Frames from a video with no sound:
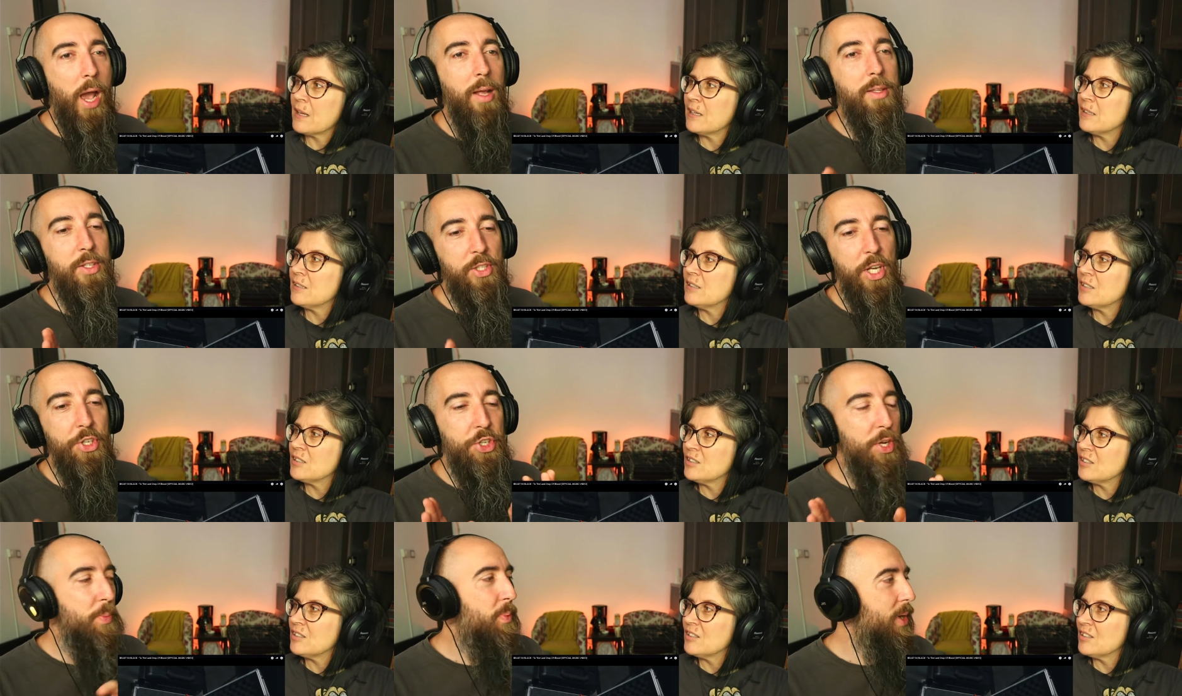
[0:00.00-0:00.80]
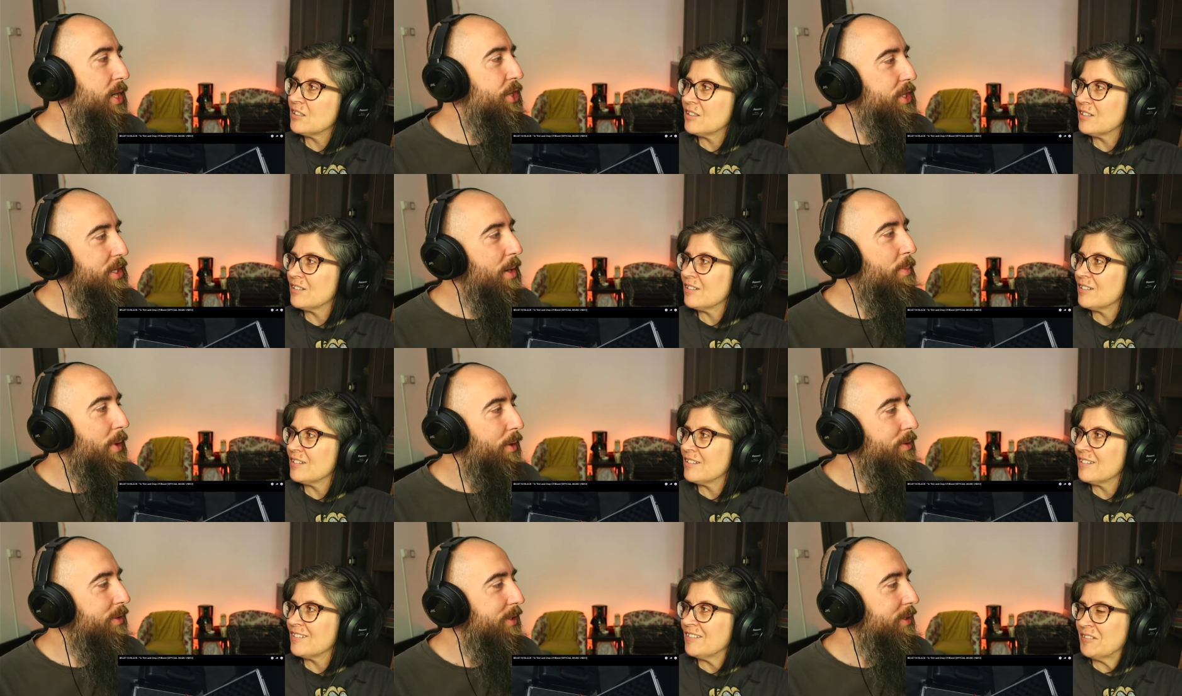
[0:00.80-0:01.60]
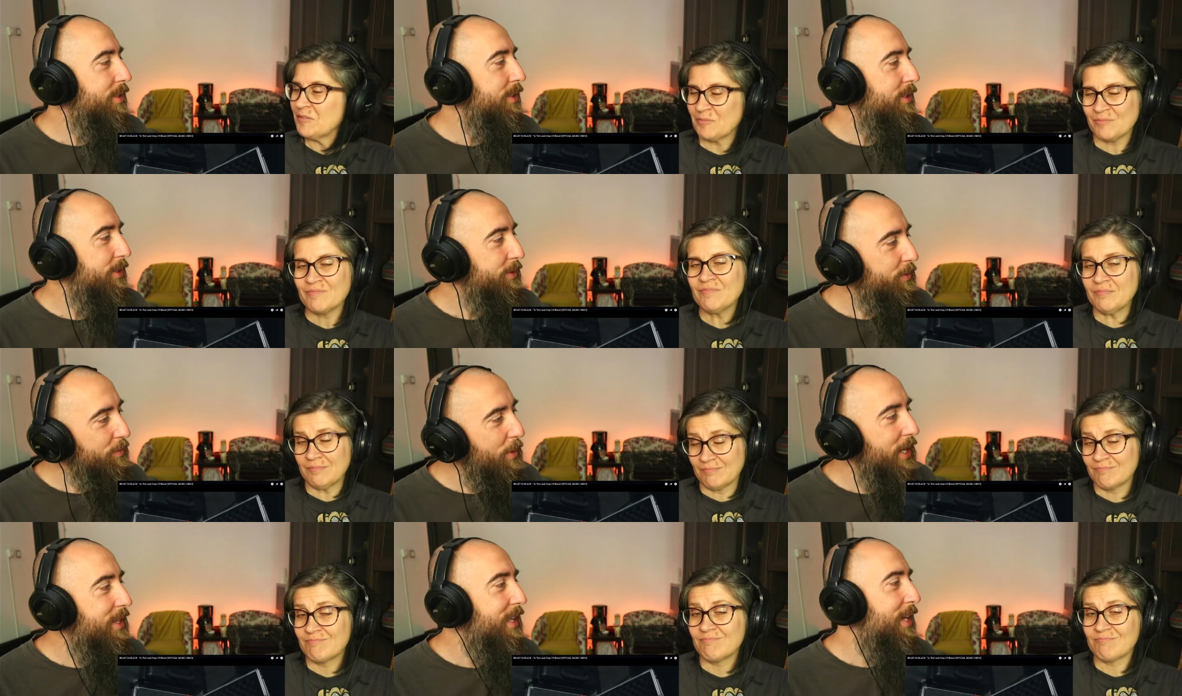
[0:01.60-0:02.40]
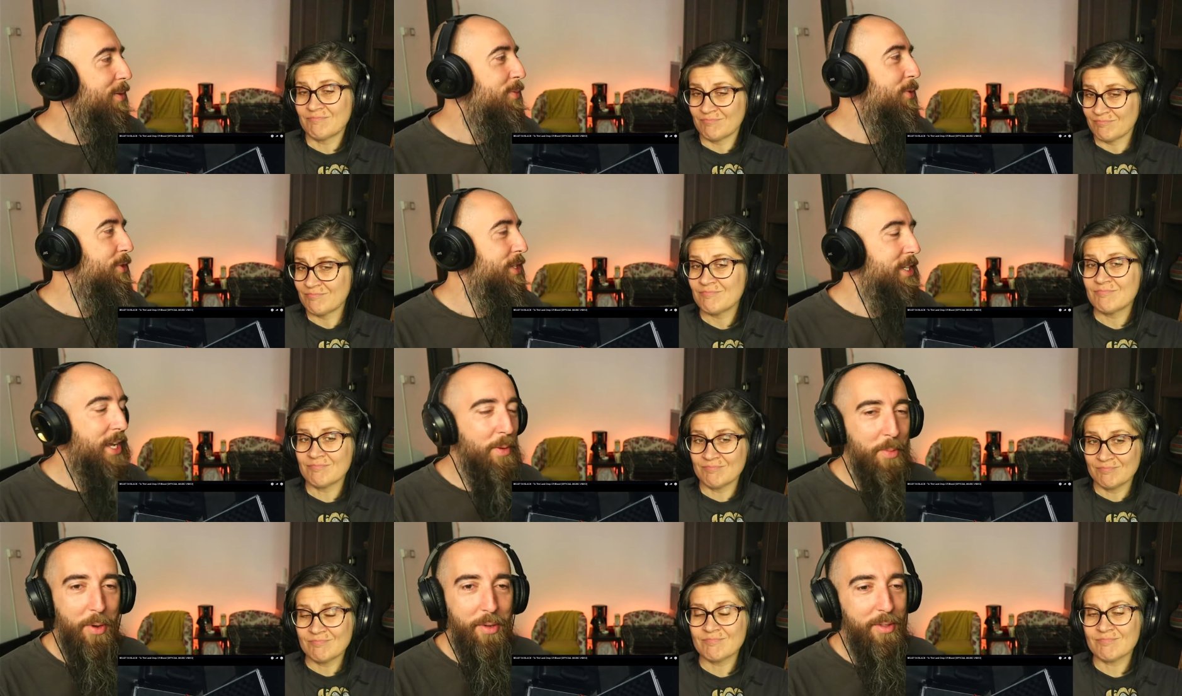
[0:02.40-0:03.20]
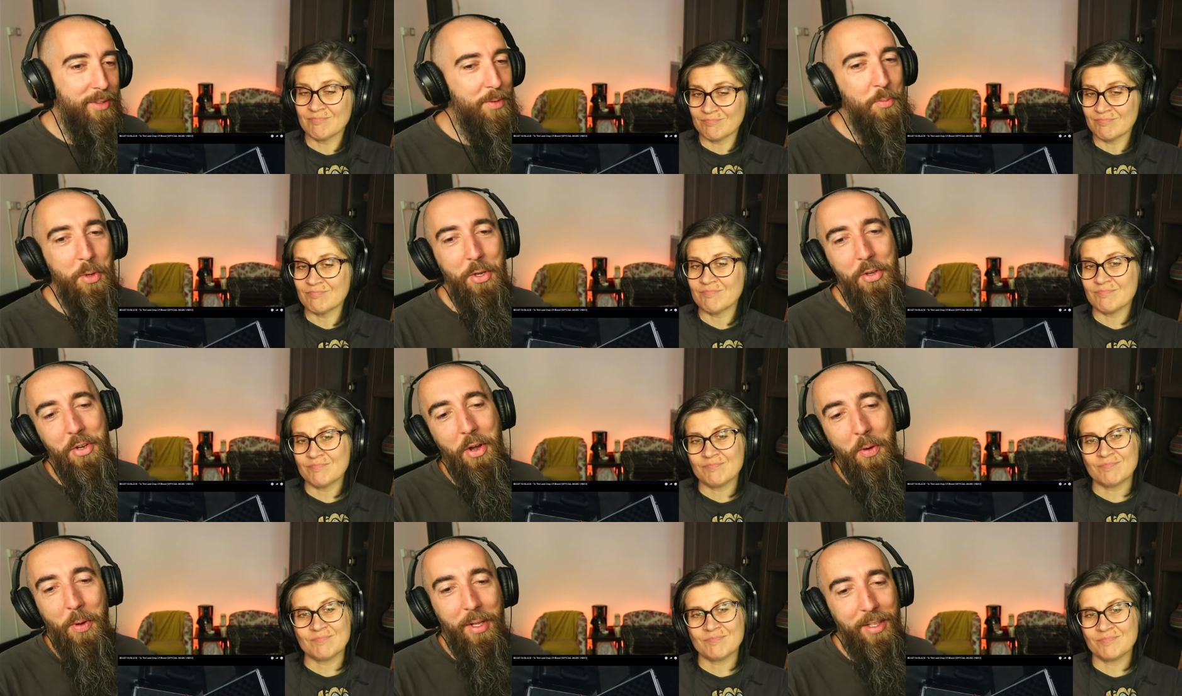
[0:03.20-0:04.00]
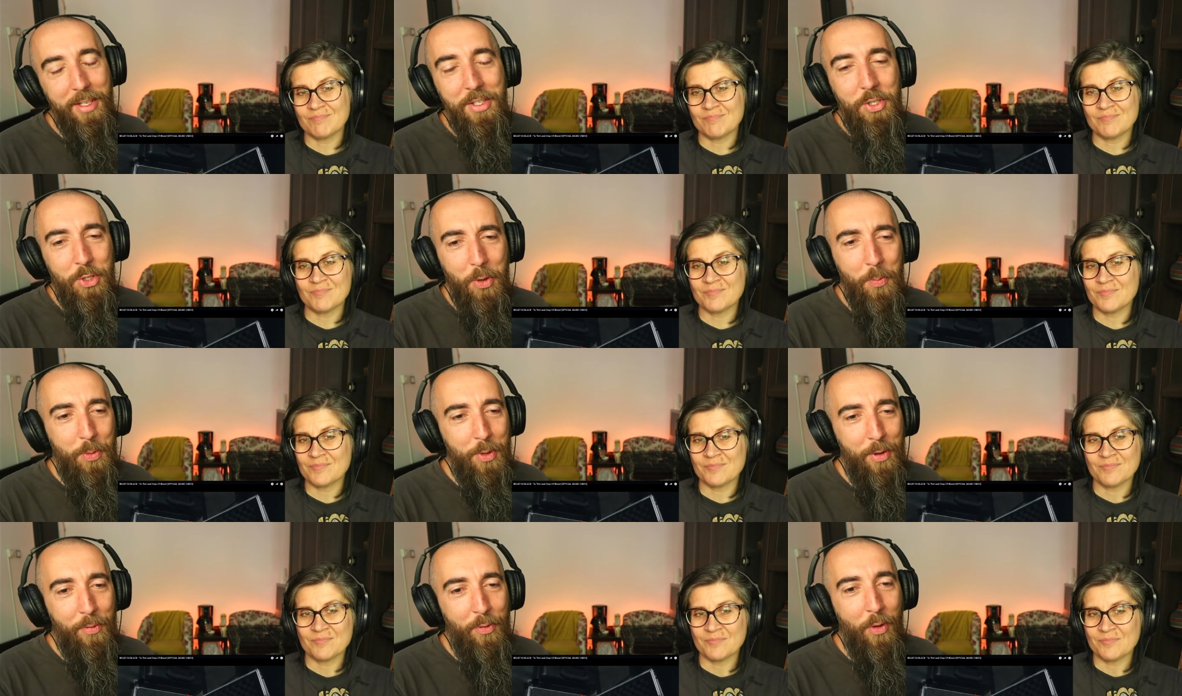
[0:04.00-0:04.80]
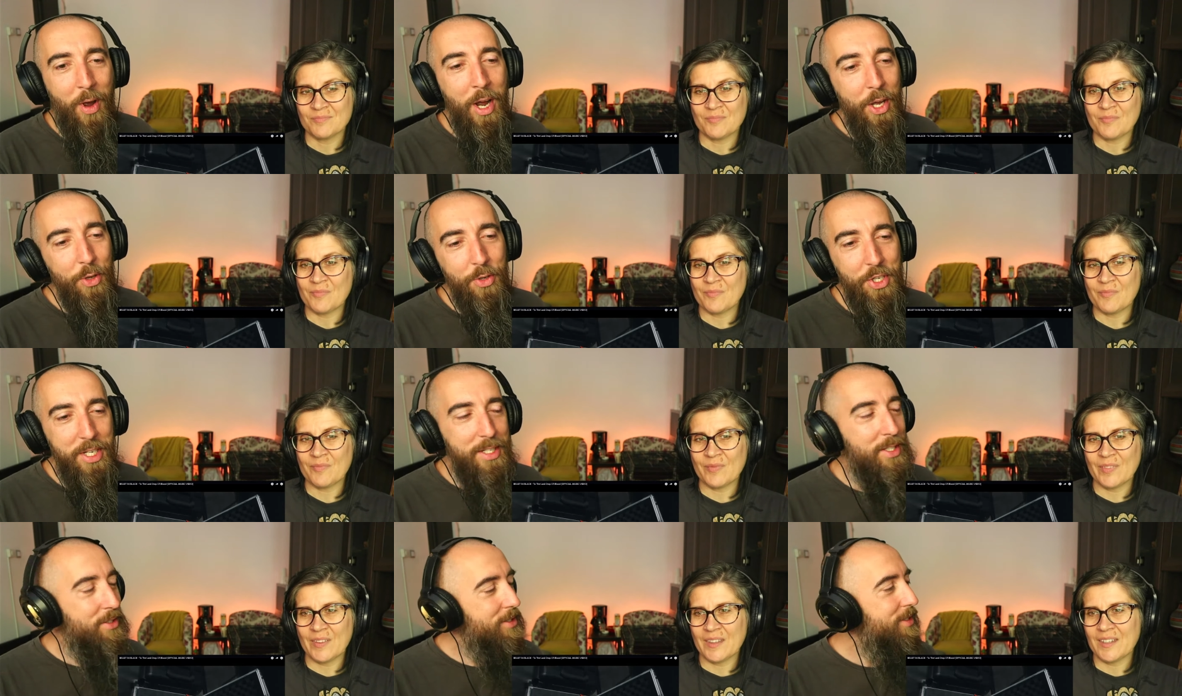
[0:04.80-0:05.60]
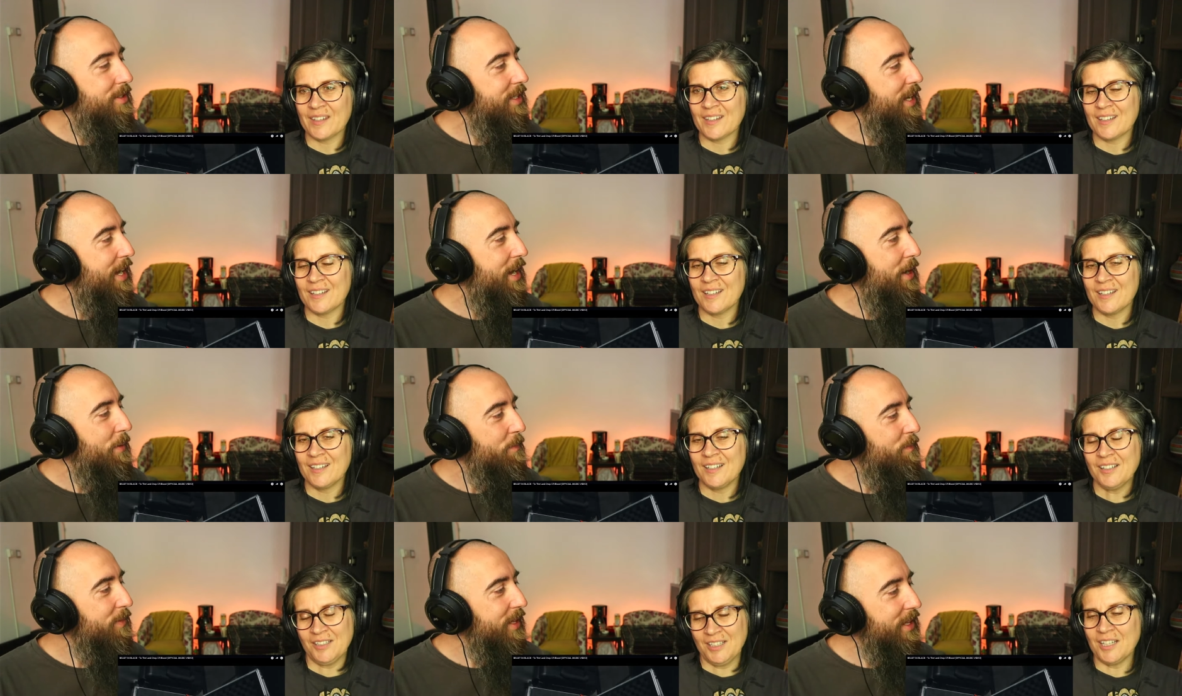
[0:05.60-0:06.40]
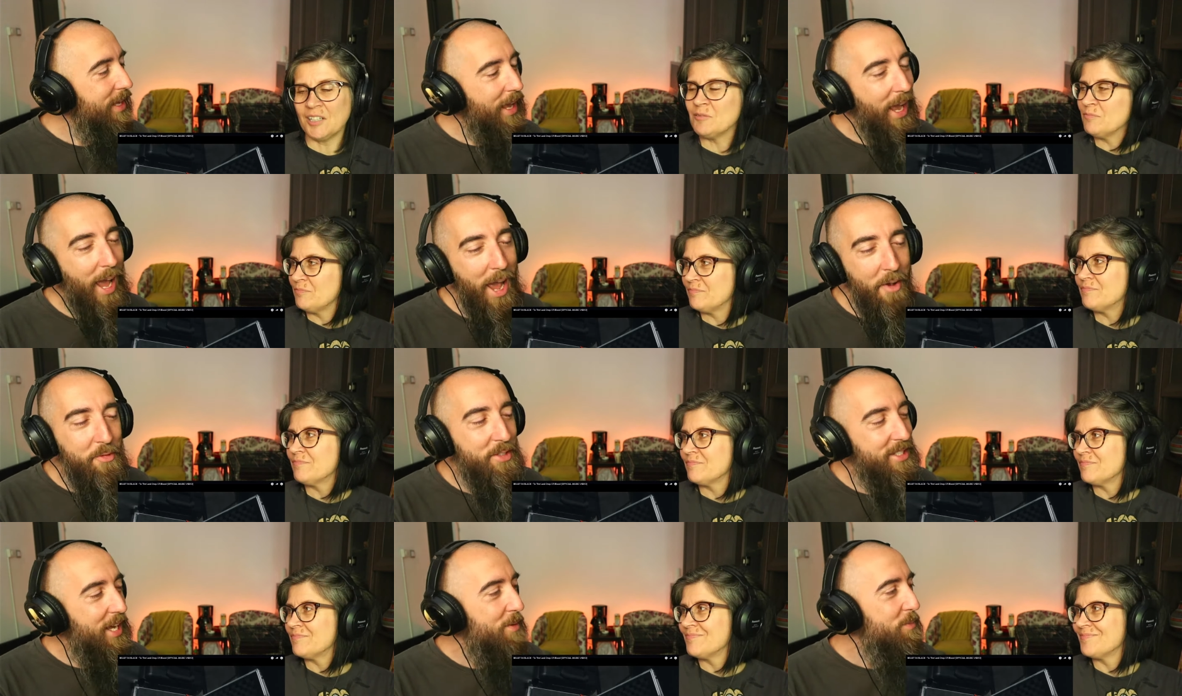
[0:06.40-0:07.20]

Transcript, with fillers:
Speaker 1: We had such an impression about uh, metal music, about, but you know what? It's so beautiful. You just, yeah, yeah, have